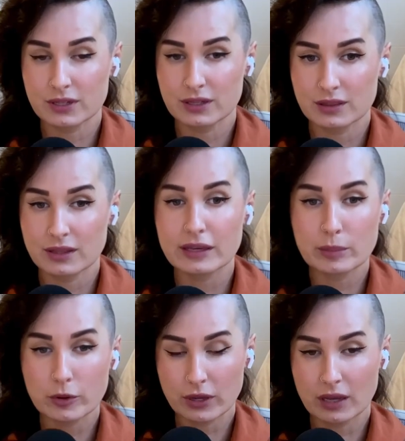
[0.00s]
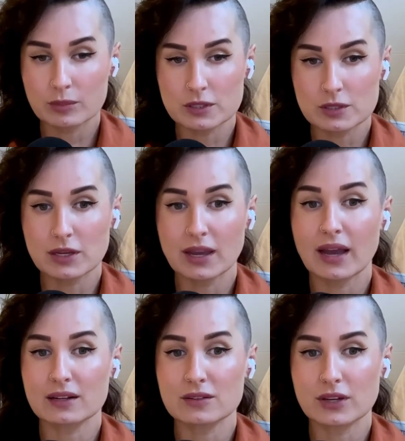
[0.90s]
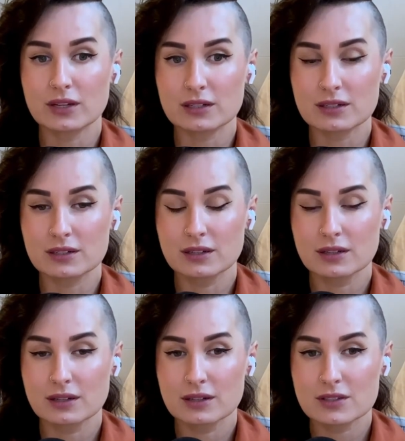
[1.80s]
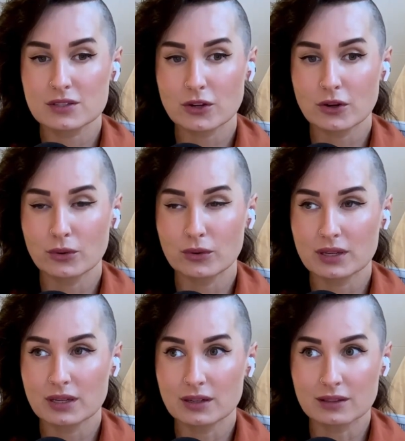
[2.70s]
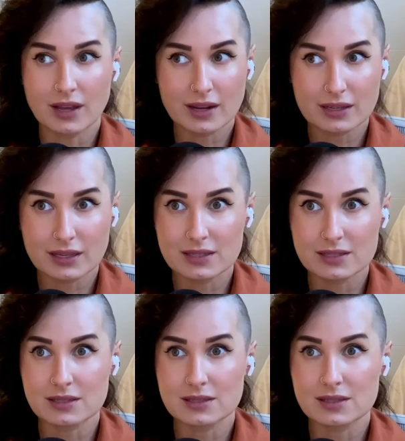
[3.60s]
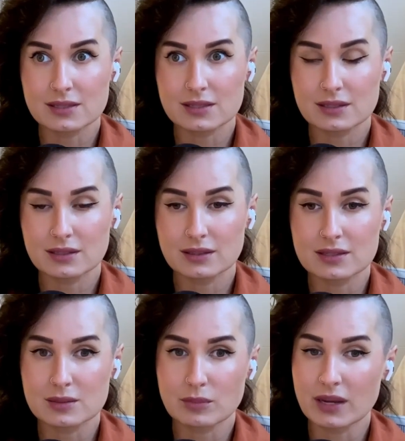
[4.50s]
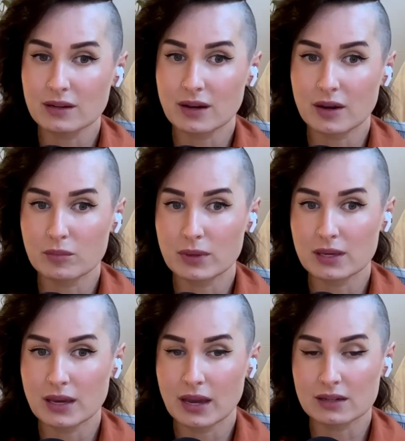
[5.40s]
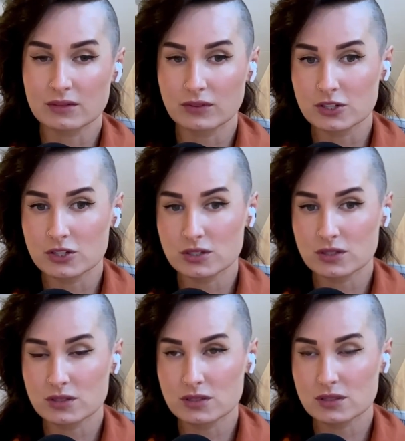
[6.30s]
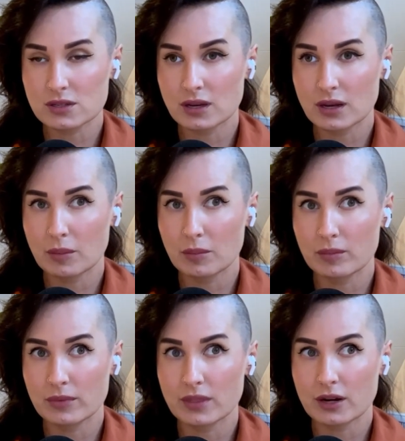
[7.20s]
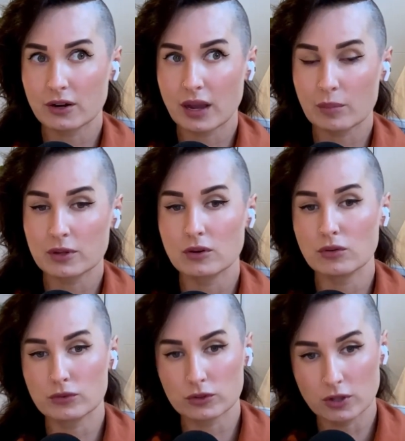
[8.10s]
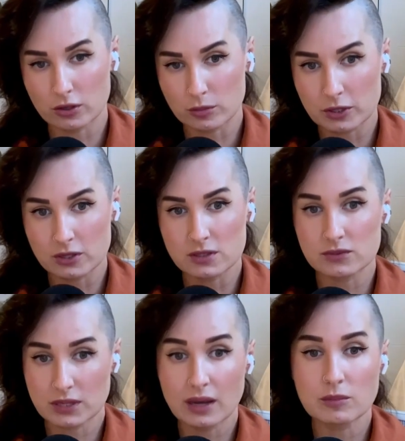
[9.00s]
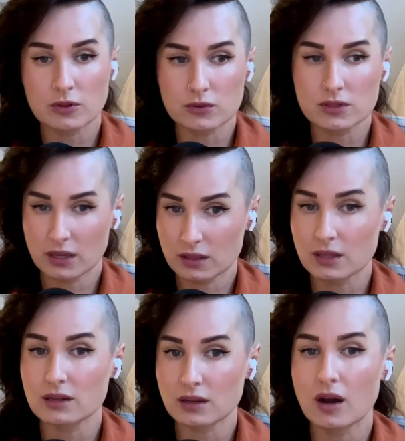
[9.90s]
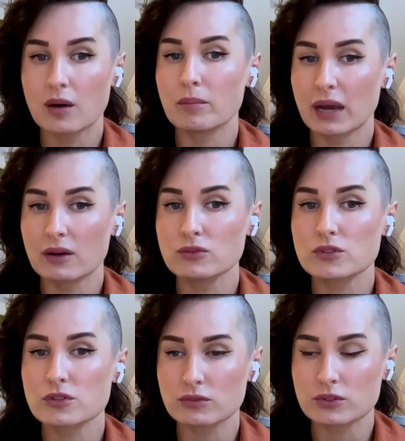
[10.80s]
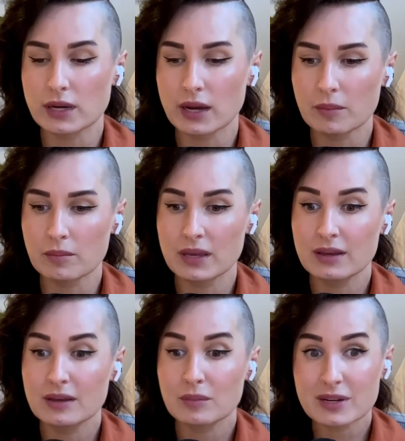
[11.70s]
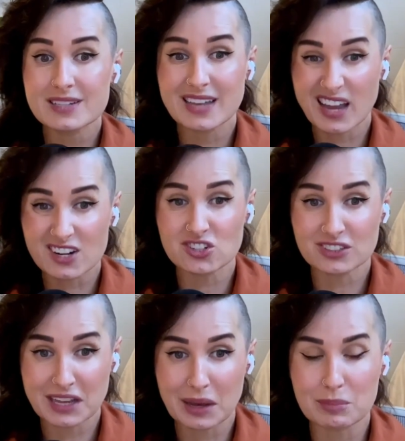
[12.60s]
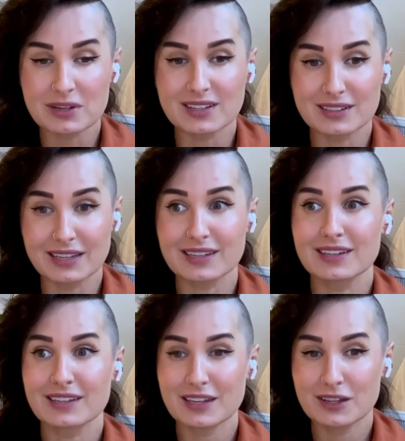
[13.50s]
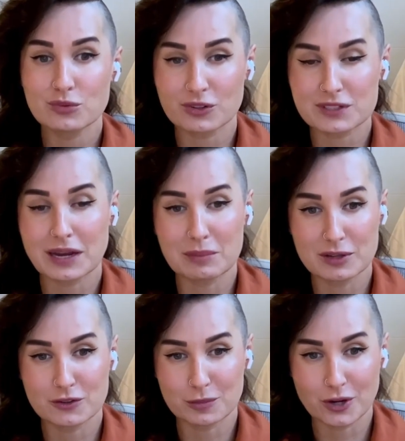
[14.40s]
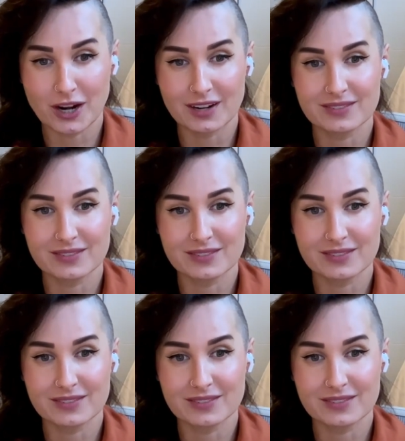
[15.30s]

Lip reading: the hippocampus being activated. So, in a lot of cases, this might not be activations that are happening over longer periods of time, though I think it compounds over time, but it's actually happening like in real time in your brain.